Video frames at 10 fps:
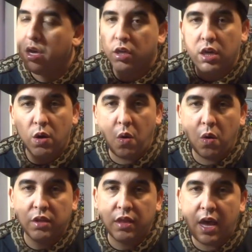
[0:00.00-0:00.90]
get a
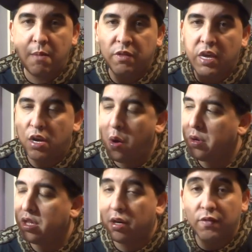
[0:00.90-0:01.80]
hold of them. But they know
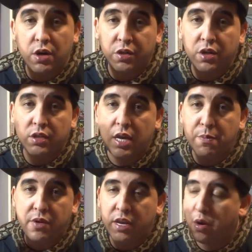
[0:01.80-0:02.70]
what they're they're a good
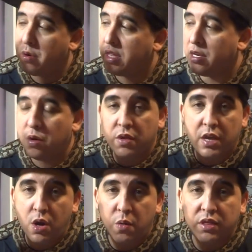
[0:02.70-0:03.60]
keeper and they know what they do and
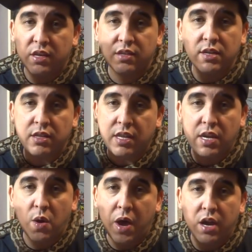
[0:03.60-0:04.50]
they know what this is and
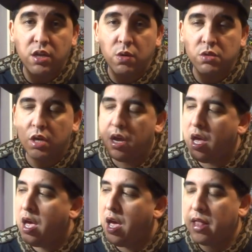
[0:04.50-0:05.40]
they know how to use it
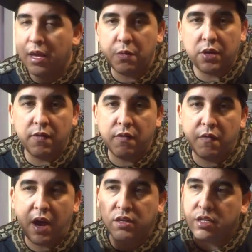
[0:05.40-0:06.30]
and they will give you
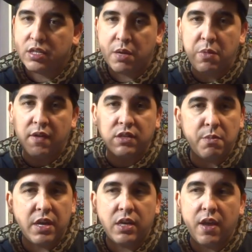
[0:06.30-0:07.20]
advice. Just like me, if
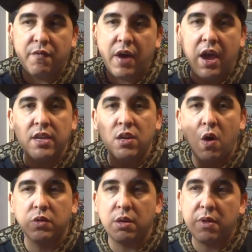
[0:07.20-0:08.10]
somebody, if I
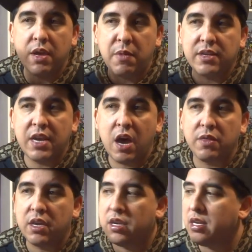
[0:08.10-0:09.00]
know somebody in my
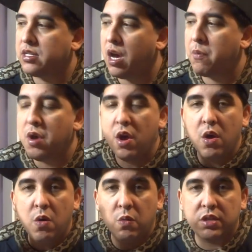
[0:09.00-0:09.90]
town that needs help
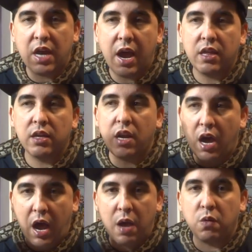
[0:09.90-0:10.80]
with Tylan,
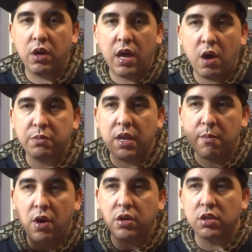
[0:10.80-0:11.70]
I will help
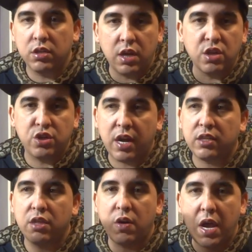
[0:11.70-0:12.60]
them on
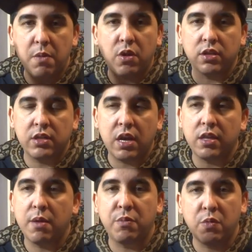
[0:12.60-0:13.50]
injecting their animal and
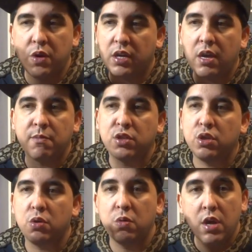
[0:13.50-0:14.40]
telling them. But when it comes
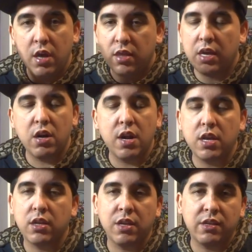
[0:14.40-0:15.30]
to the
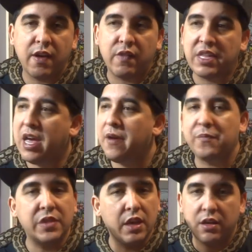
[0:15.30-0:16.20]
internet and stuff like
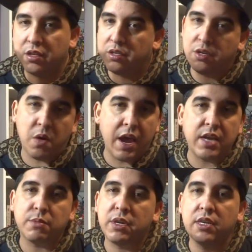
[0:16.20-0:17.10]
that, don't
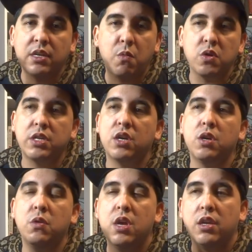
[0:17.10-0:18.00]
ask me because I won't tell
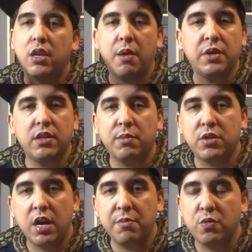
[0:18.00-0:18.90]
you. Not because I'm
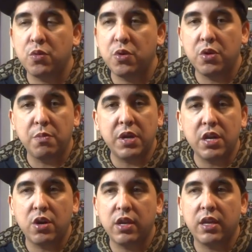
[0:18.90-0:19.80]
trying to be rude or
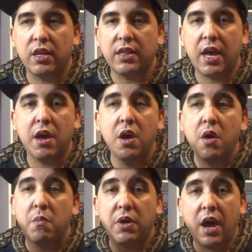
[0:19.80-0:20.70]
mean or anything like that,
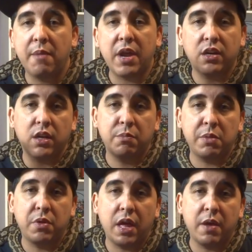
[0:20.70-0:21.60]
but I'm not going to
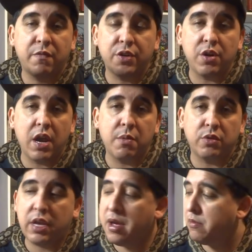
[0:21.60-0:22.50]
be blamed for your
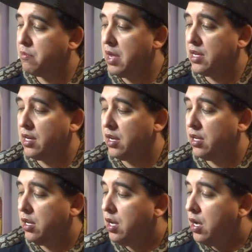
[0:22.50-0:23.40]
animal not making it.
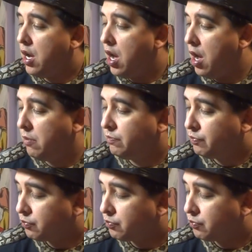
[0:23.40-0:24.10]
Um,